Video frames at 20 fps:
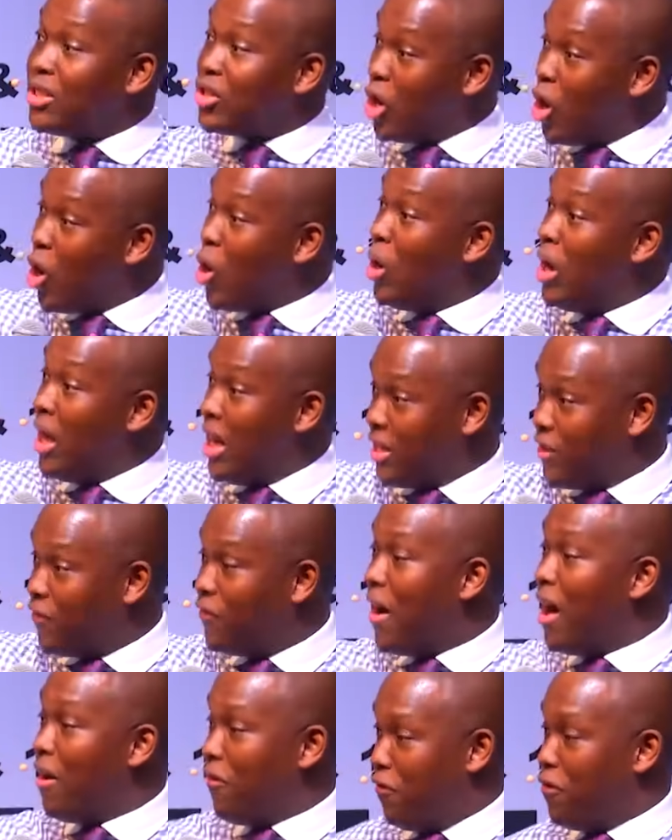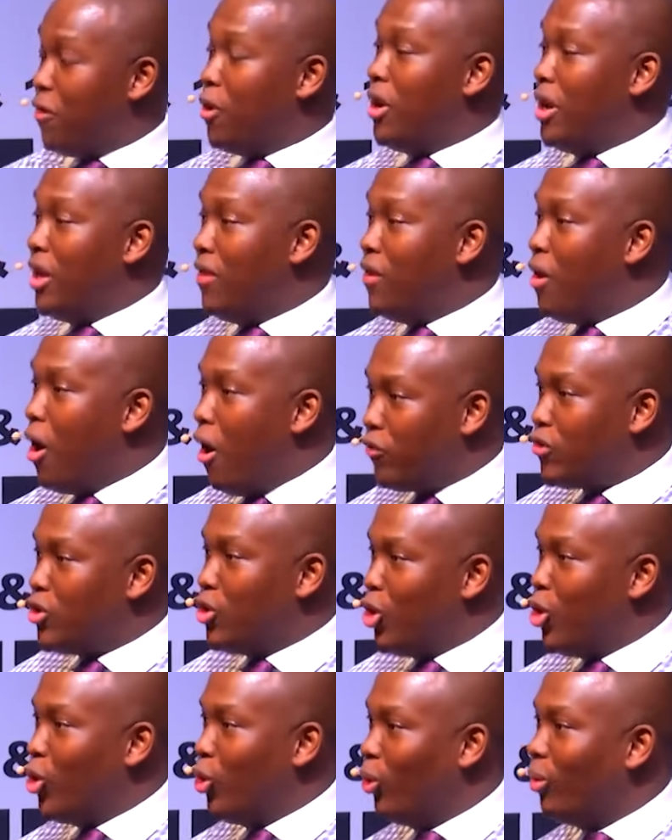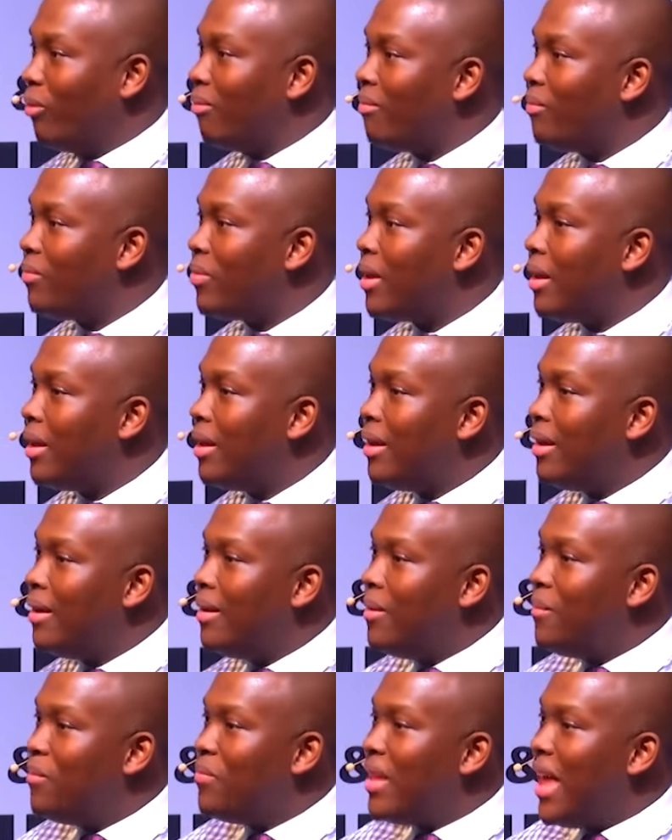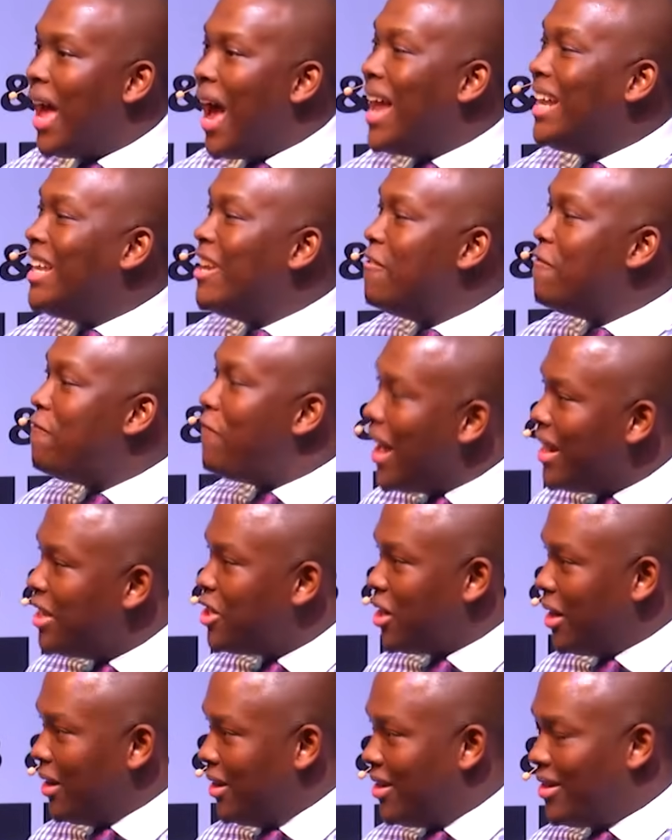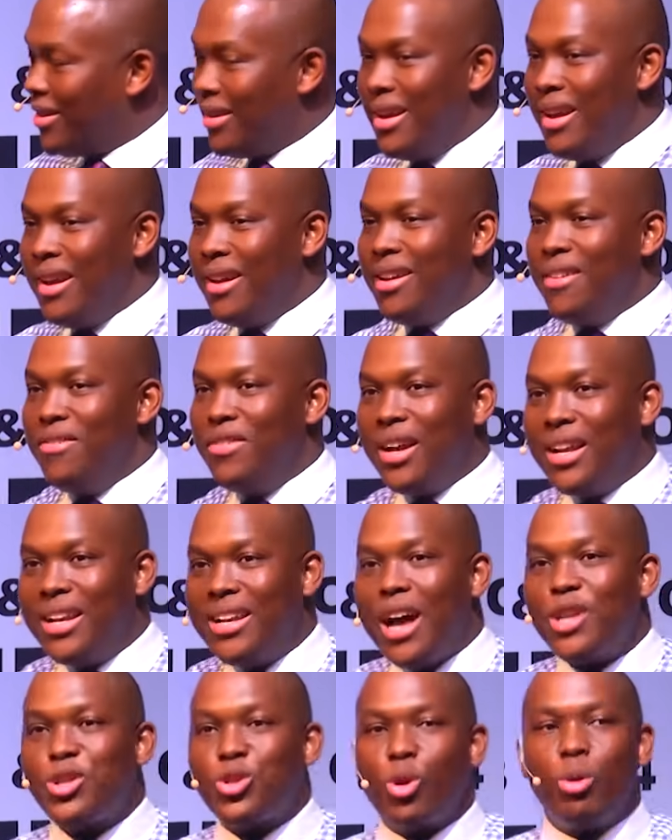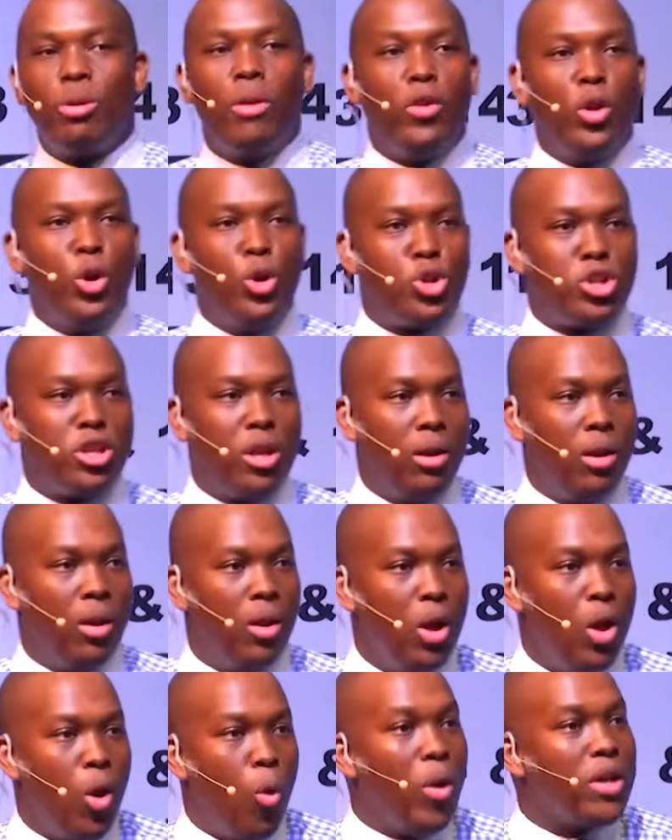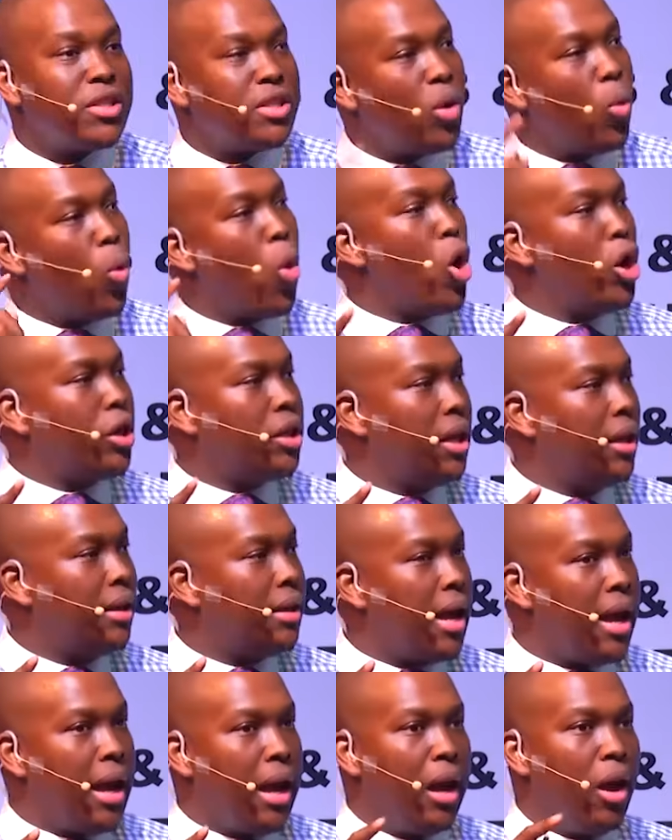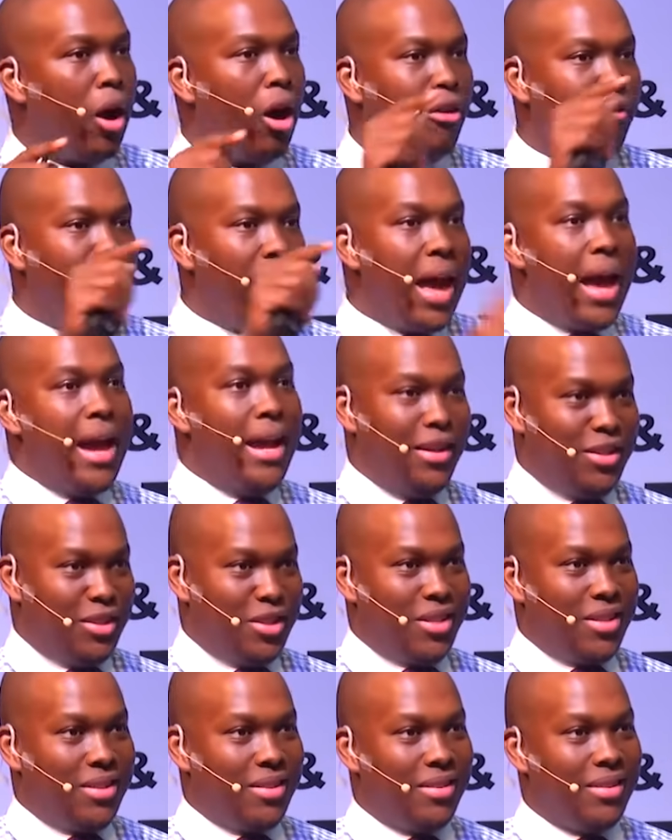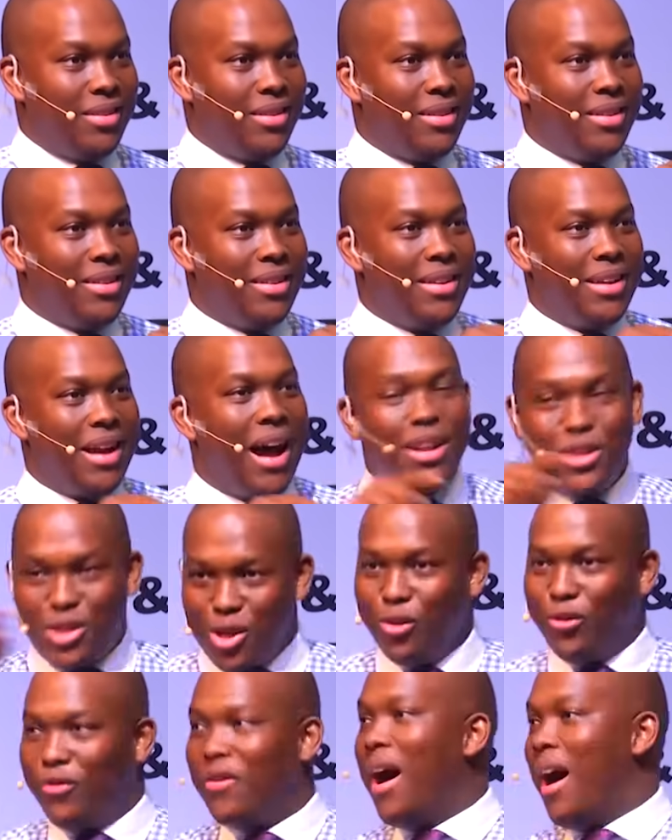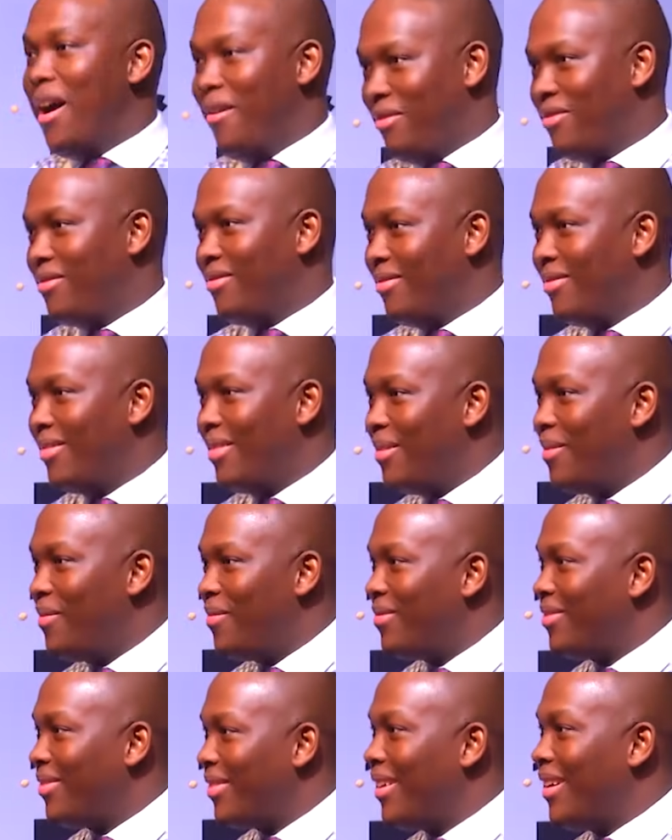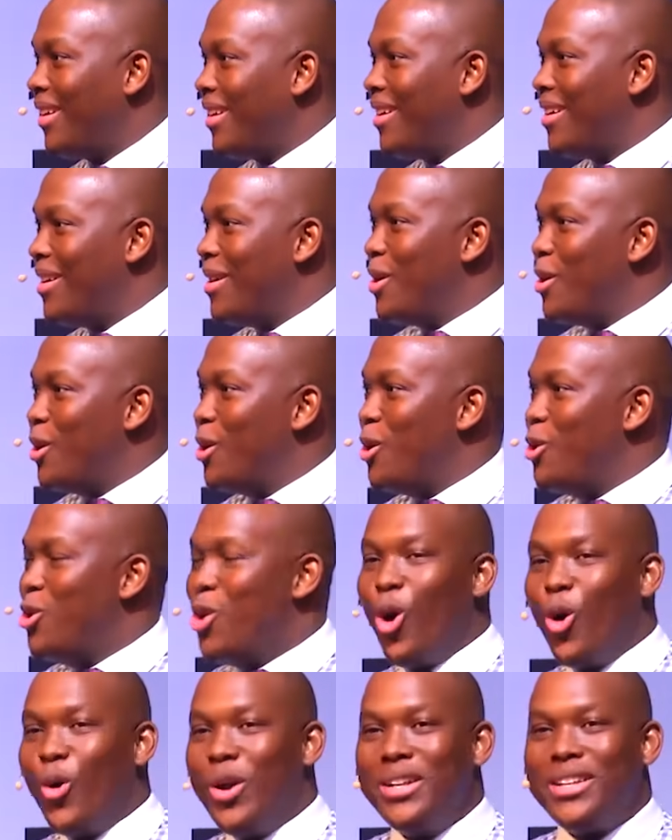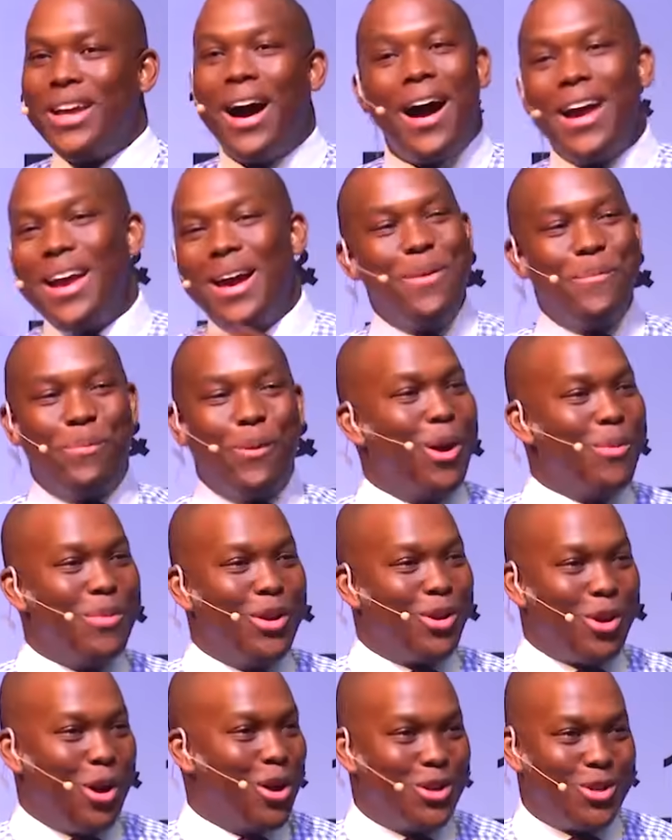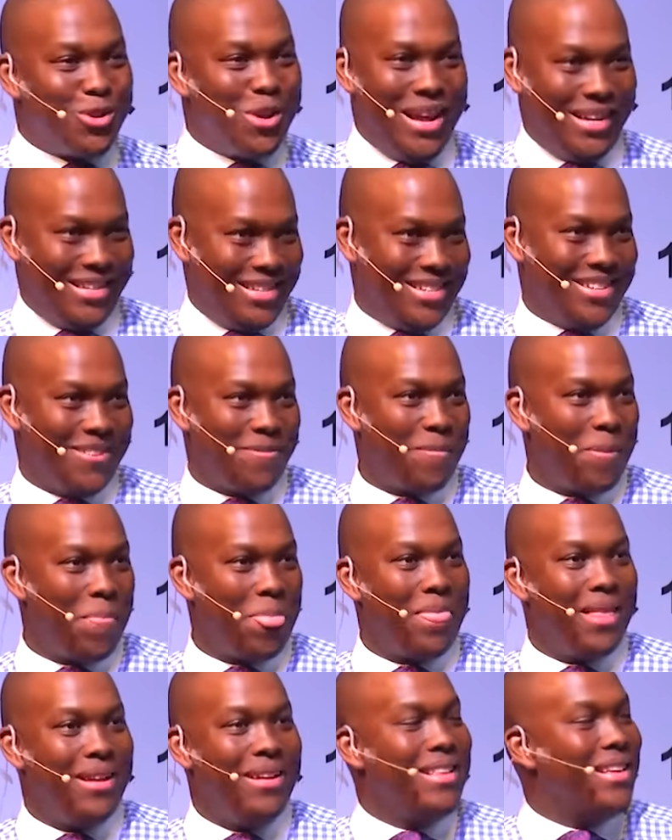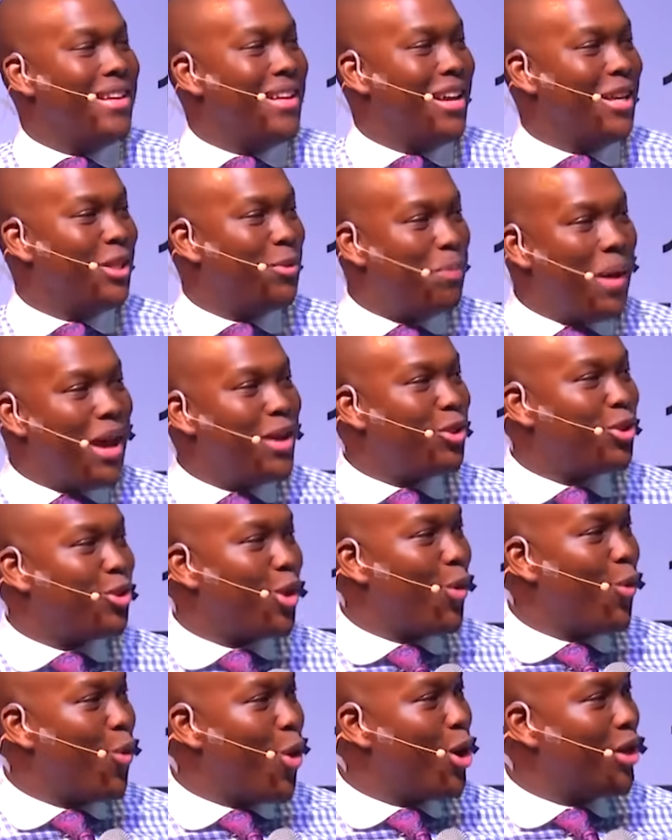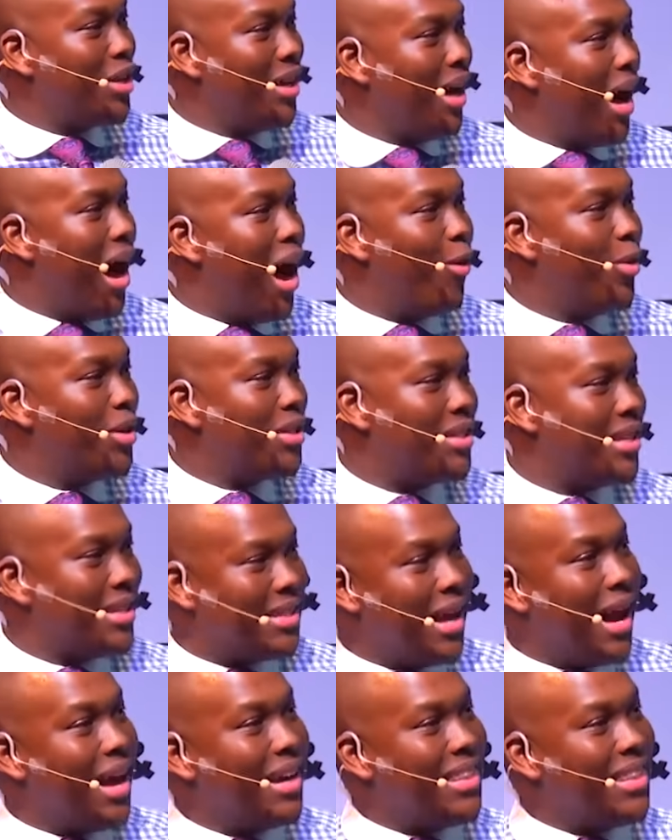early as 5:30 in the afternoon. And invented in the Industrial Revolution was the working day of 8 until 5. Your entire employment contract is based on working hours designed